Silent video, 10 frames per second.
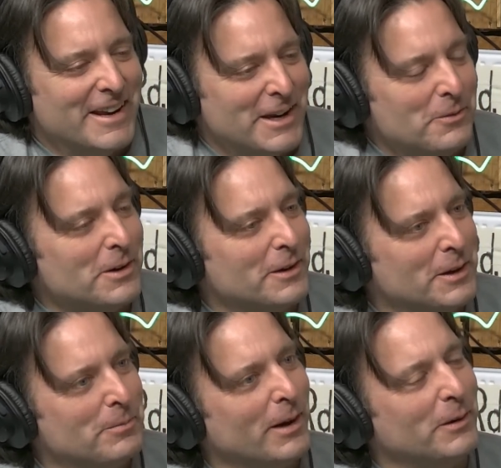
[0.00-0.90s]

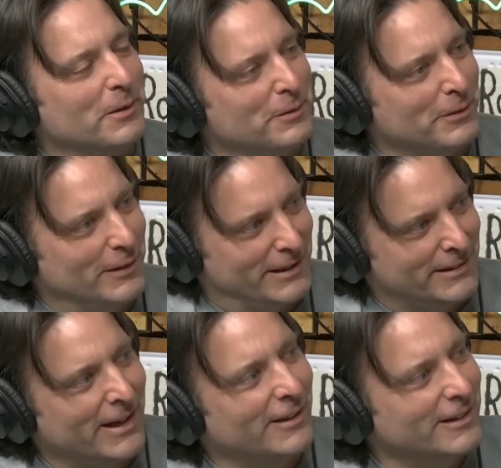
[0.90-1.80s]
he probably went from like
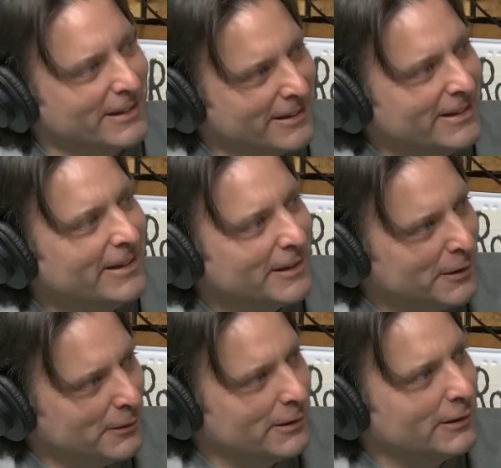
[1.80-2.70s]
telling
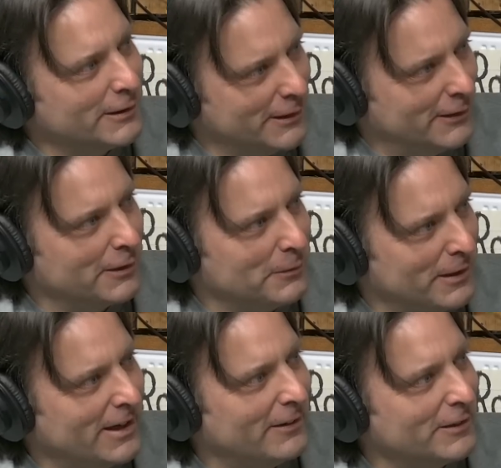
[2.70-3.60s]
Kirill to go to the
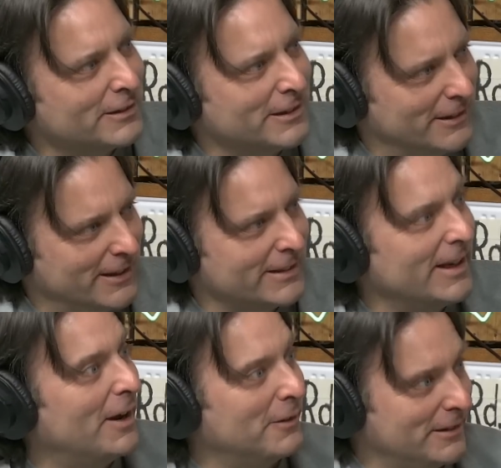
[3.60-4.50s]
Bahamas to like
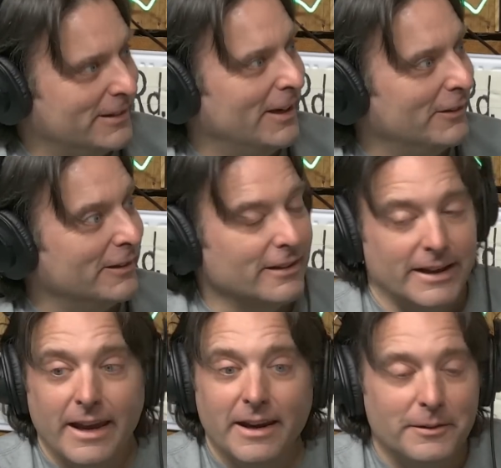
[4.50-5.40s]
now he's down there
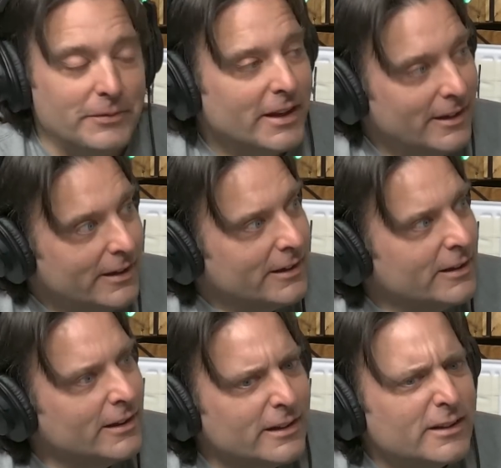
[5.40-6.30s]
like, hey,
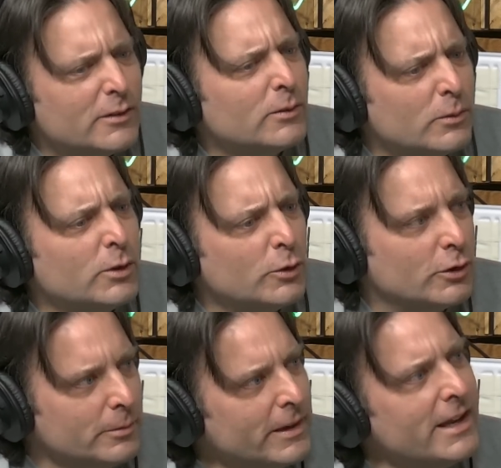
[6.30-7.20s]
you
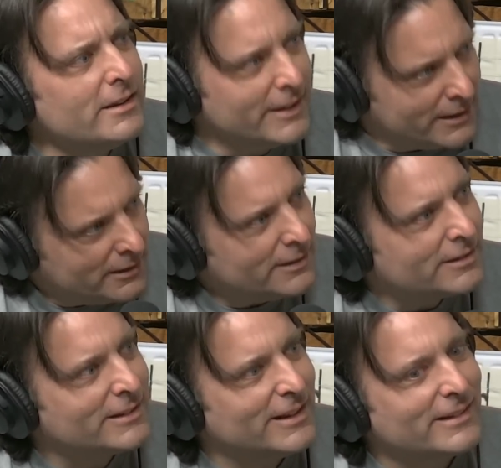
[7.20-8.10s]
good, man? Like
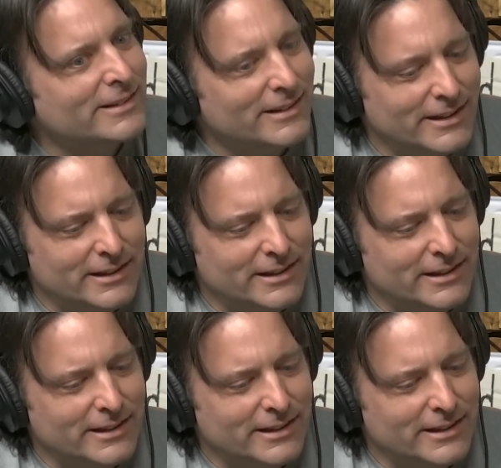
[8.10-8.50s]
let's get